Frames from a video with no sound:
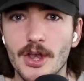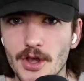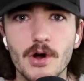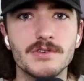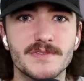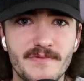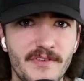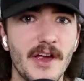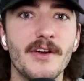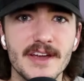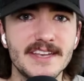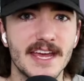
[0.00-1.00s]
knows
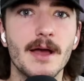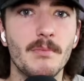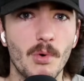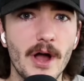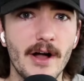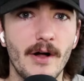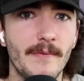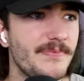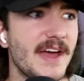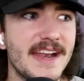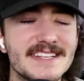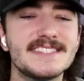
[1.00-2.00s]
very damn
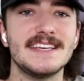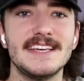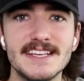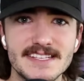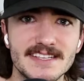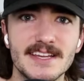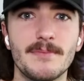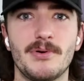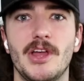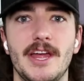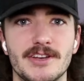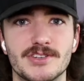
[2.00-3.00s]
well that it's easy to
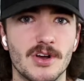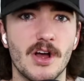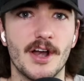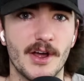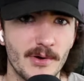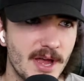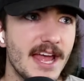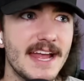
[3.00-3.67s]
play in Toronto.